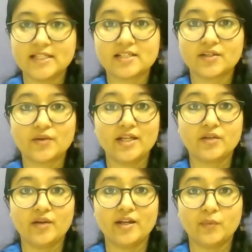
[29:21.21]
It's a
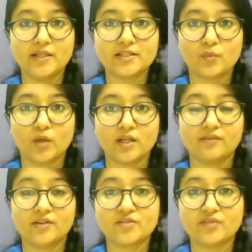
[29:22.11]
great, great waste.
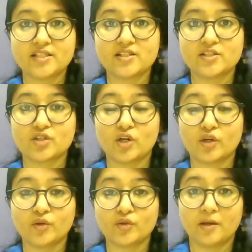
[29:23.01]
Whatever is wasted is
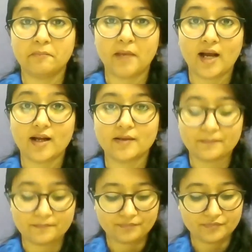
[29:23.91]
not going to come back.
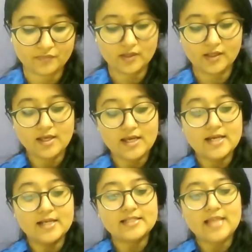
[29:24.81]

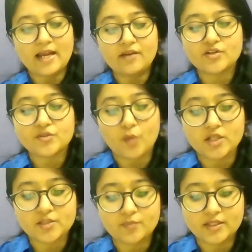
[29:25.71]
Second
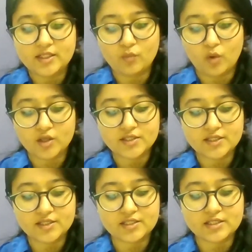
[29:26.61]
responsibility was
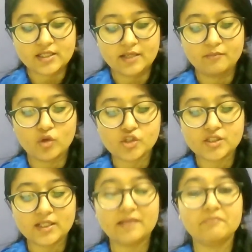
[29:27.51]
his
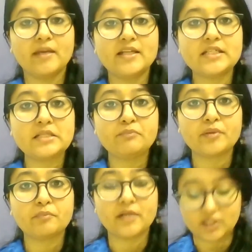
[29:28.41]
emotional and mental
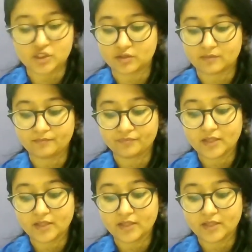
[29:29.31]
preparation.